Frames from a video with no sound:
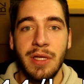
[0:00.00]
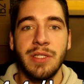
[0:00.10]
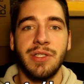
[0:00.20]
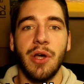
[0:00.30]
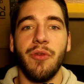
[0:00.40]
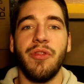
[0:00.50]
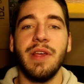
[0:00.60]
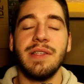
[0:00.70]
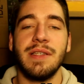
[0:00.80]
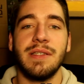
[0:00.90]
So
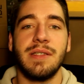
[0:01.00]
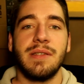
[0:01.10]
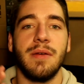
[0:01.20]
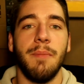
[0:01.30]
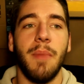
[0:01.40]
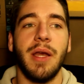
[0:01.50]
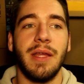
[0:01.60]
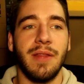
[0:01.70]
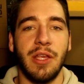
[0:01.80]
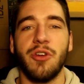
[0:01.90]
this is money
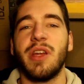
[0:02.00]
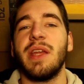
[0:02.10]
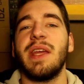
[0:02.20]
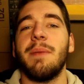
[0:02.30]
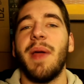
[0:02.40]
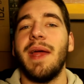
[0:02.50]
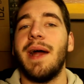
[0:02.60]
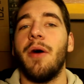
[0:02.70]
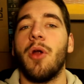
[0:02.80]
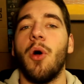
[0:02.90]
that you're going to get paid out